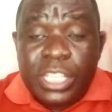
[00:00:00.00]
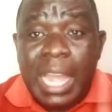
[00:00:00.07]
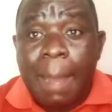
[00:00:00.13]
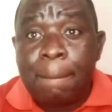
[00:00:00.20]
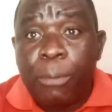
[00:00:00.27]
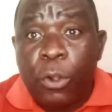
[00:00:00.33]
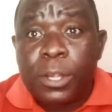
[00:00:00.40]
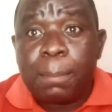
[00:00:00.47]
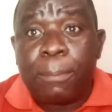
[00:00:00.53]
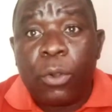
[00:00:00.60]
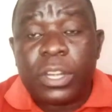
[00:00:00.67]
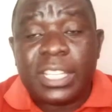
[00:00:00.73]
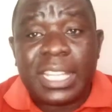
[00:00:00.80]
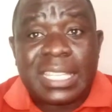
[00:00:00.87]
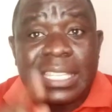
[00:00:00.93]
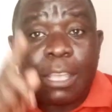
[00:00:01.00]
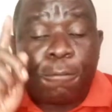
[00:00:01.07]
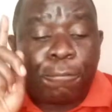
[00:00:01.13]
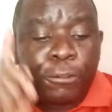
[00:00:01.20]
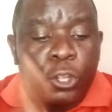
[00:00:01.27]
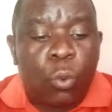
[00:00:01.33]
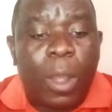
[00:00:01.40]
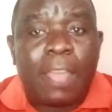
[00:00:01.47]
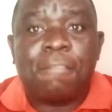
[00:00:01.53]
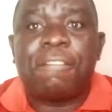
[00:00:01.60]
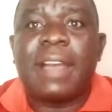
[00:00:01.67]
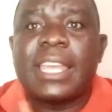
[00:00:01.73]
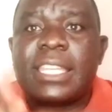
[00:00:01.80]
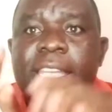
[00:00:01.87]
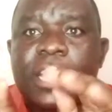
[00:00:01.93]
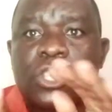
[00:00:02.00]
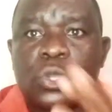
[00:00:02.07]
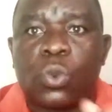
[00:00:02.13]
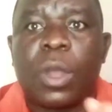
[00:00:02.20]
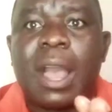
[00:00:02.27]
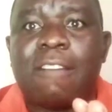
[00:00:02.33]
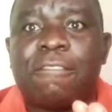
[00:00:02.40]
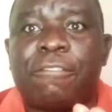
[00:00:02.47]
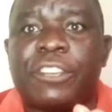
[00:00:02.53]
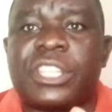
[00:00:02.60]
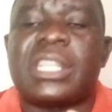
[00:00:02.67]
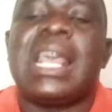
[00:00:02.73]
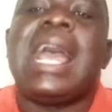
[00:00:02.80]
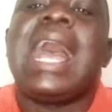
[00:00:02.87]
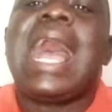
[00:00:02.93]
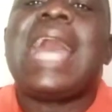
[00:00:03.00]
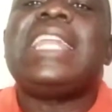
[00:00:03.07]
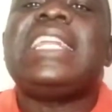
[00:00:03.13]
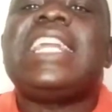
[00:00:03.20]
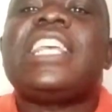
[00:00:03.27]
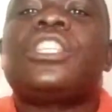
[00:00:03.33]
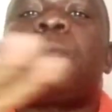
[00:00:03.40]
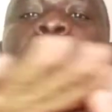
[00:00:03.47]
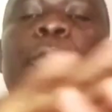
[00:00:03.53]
jump on board, they say free Wi-Fi. Yes, you have it. Unless